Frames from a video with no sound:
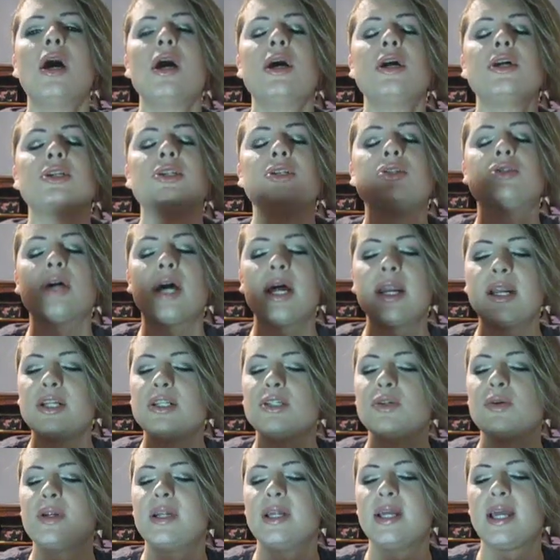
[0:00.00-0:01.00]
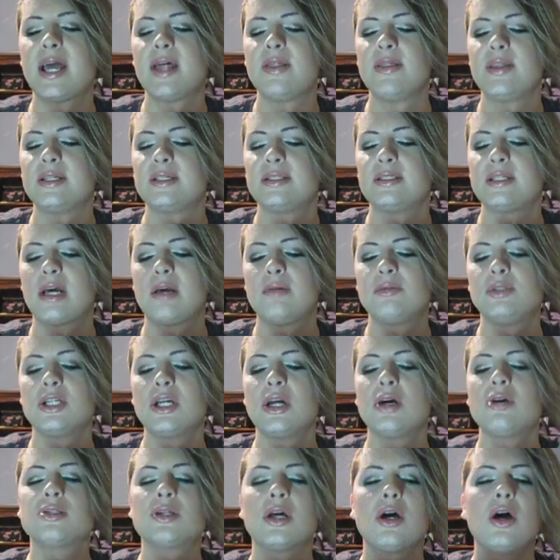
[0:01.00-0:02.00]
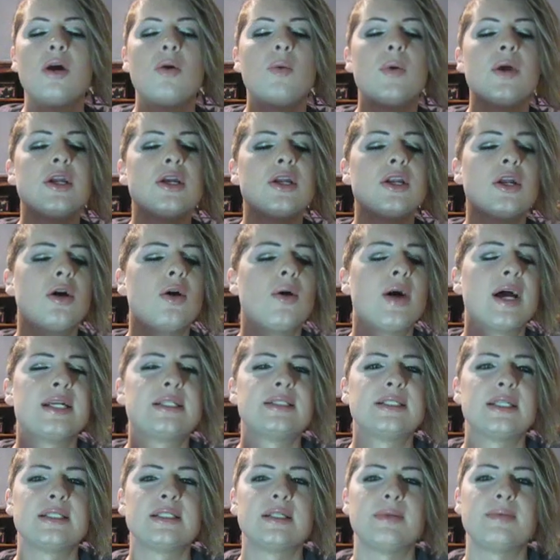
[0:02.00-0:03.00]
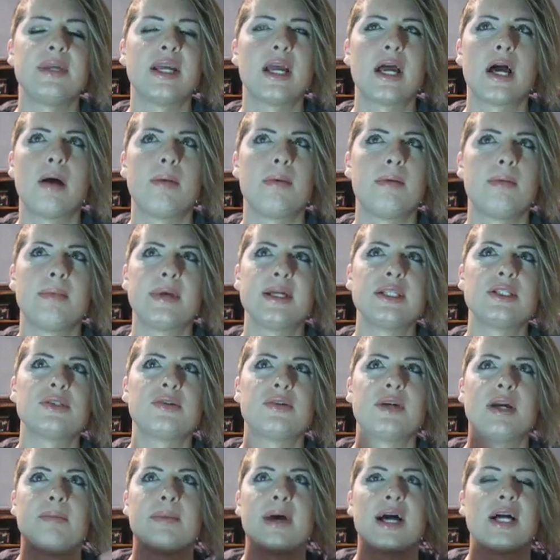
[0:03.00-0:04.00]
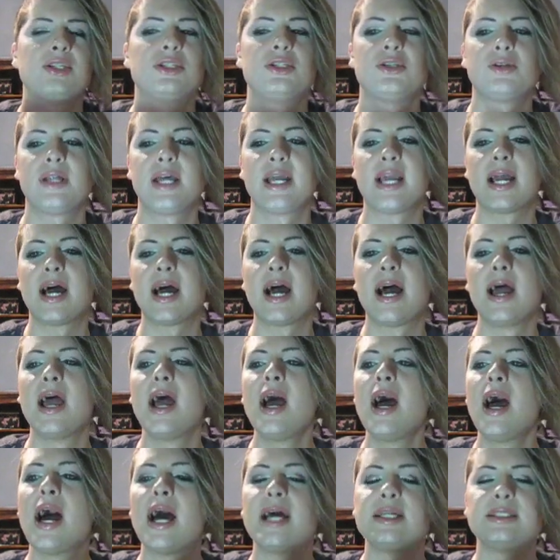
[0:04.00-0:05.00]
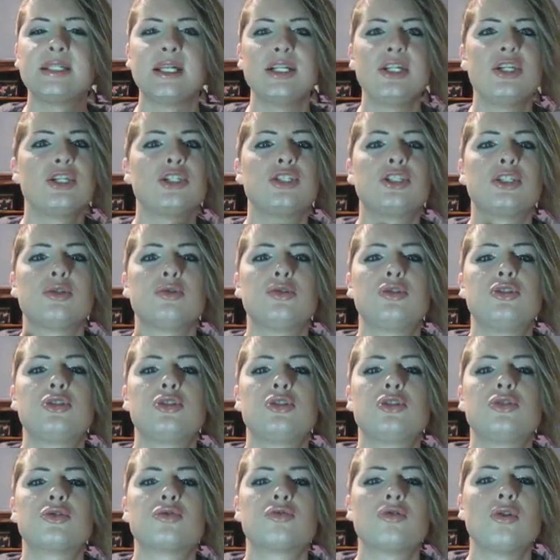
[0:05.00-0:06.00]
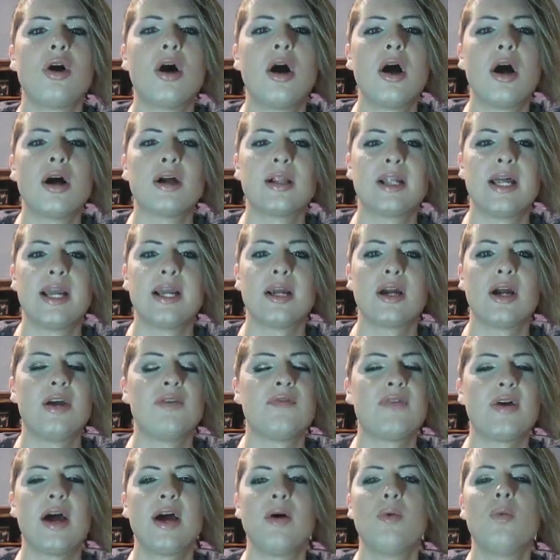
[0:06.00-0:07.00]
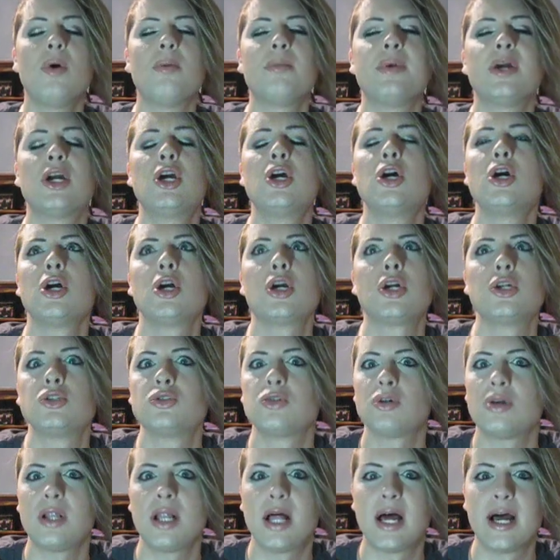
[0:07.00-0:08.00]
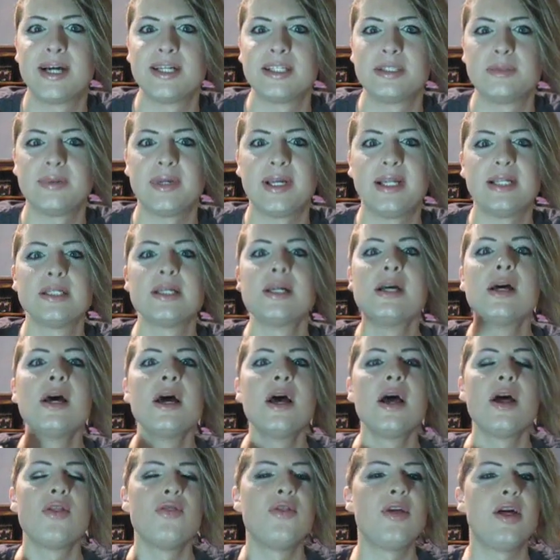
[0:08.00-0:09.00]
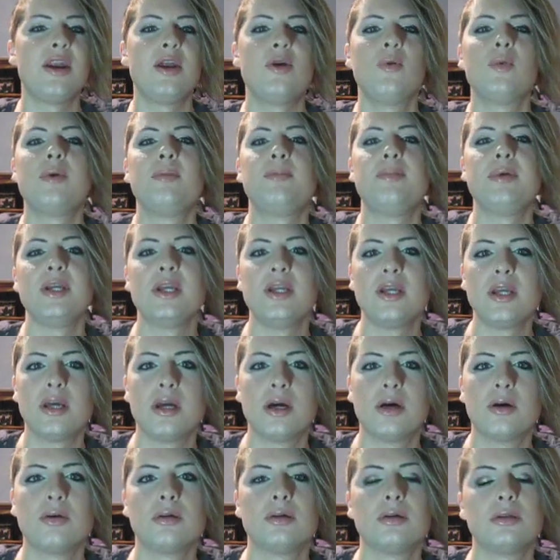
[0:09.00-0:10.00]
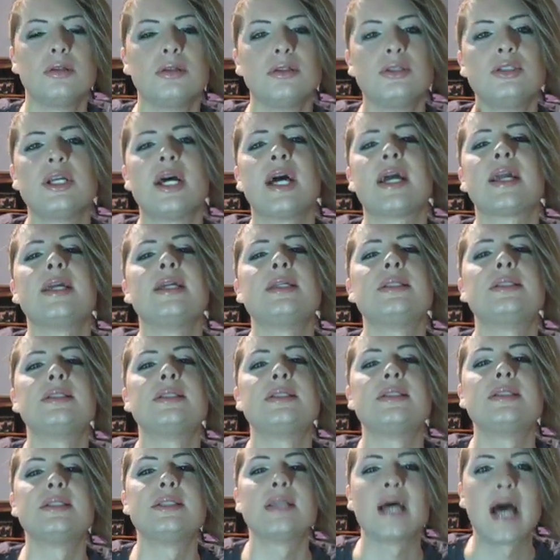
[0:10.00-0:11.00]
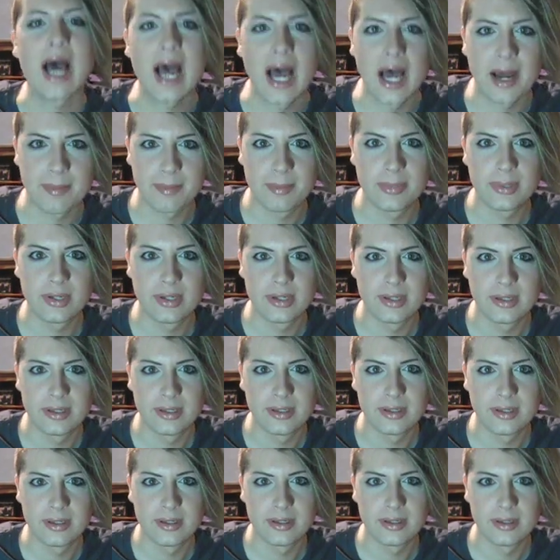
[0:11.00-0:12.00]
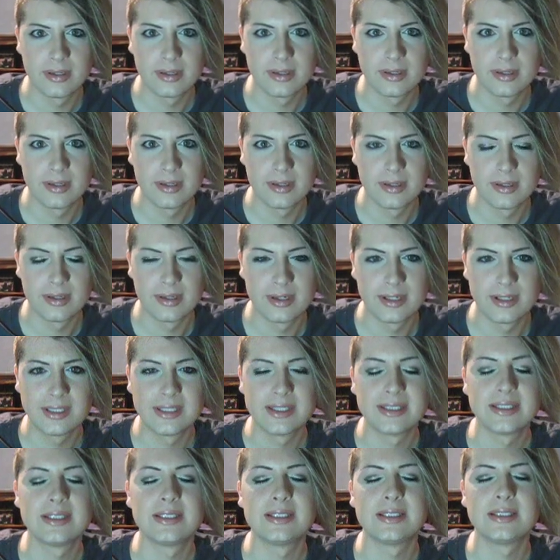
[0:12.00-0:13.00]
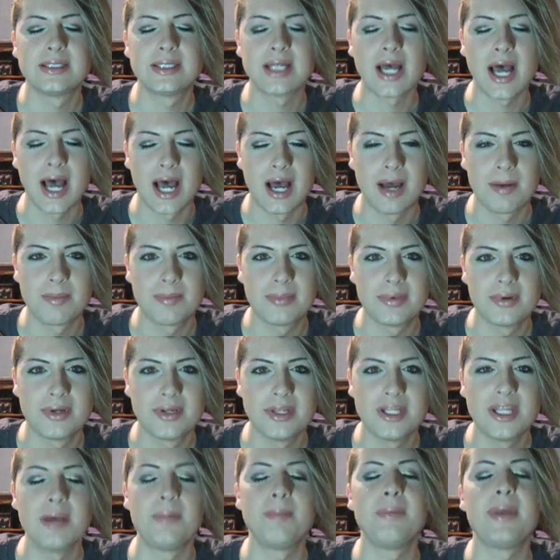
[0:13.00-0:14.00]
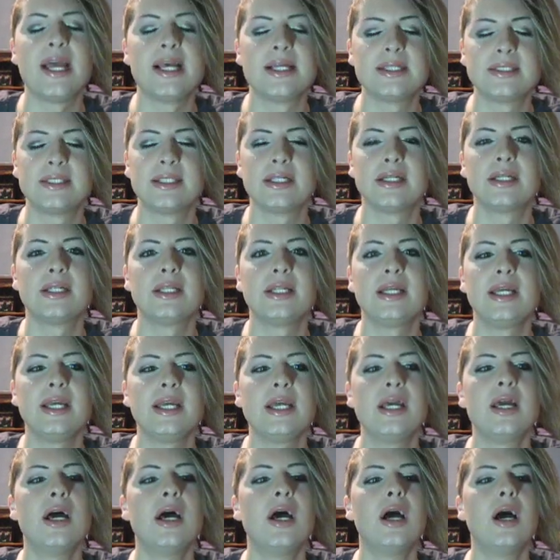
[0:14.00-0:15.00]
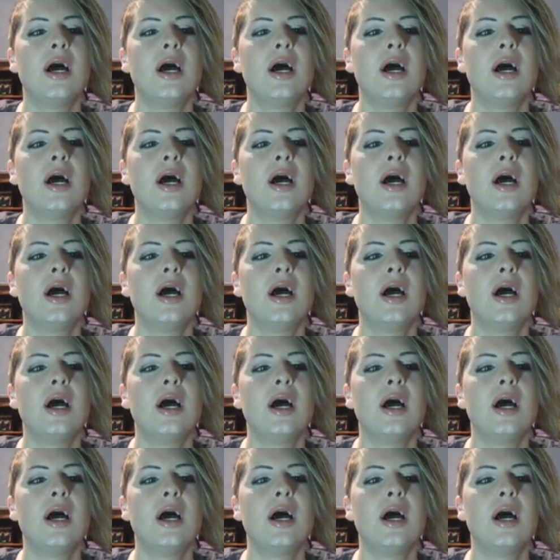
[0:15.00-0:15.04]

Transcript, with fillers: She tried to do it again this time. She goes, oh well, you know I said something complimentary about you. Like I I said you're so strong. Like if a woman could control her husband, then it would be you. Jackie, stop. Stop. You're basically